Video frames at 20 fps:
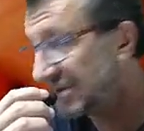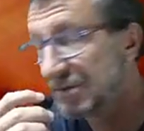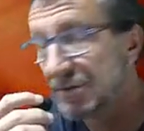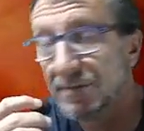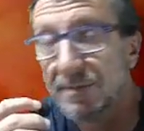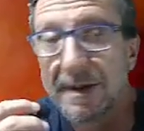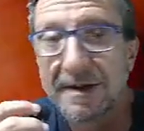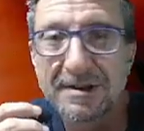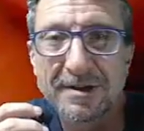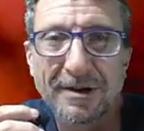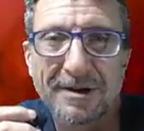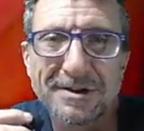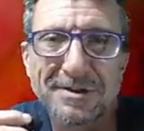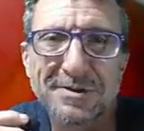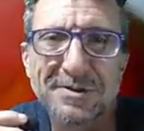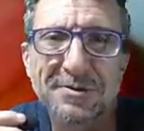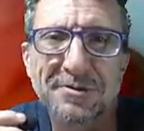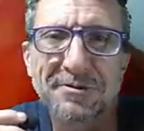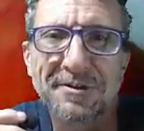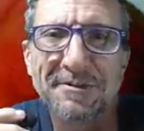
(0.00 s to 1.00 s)
Two
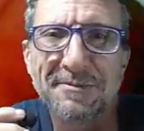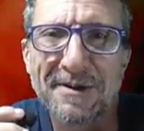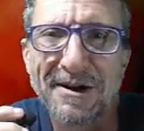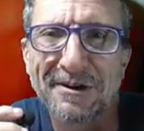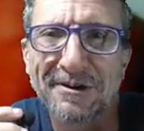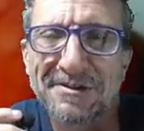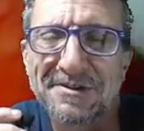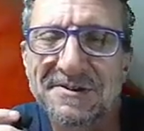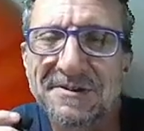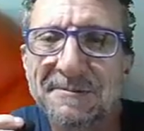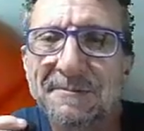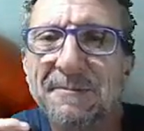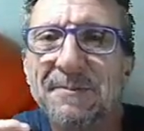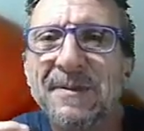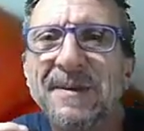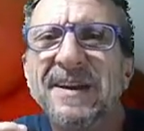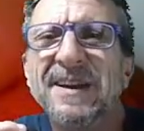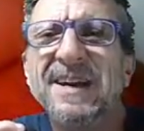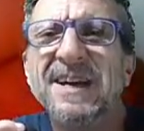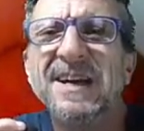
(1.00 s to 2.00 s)
or three barrels.
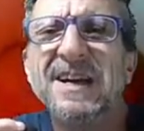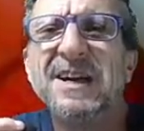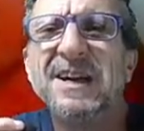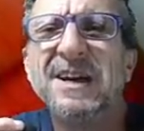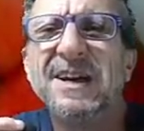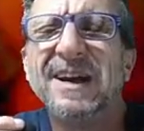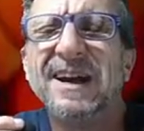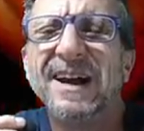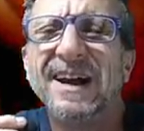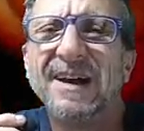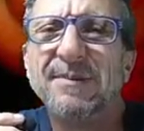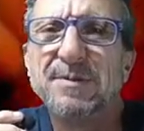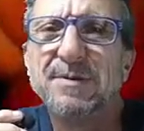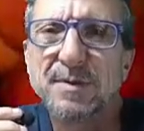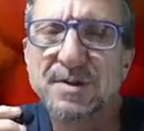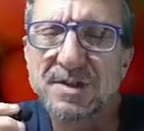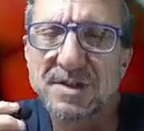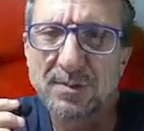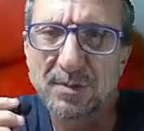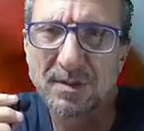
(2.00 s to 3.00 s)

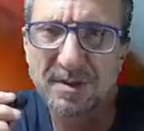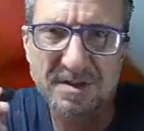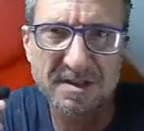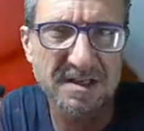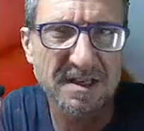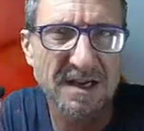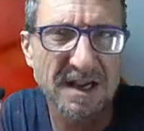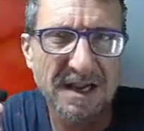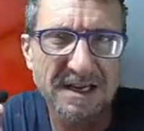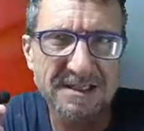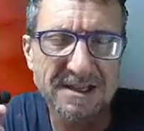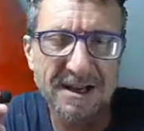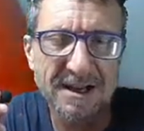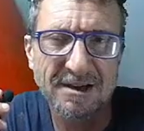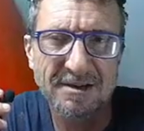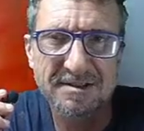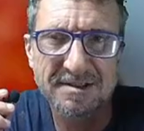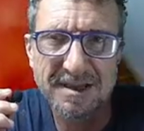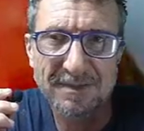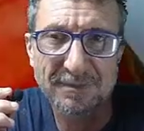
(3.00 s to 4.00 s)
Especially with this light
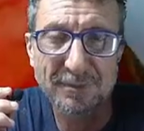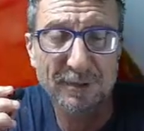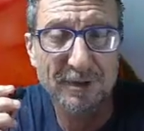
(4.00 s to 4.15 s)
tackle stuff.